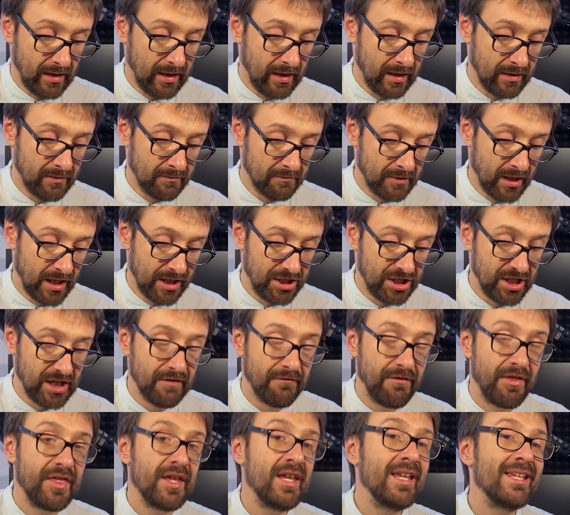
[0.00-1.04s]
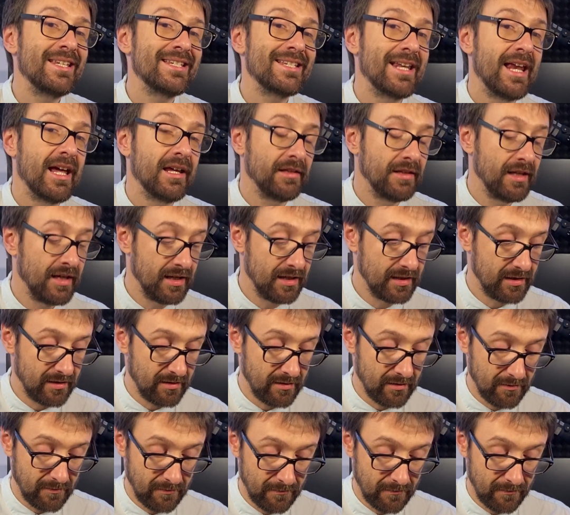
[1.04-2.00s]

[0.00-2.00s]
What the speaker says: and achieve things like this.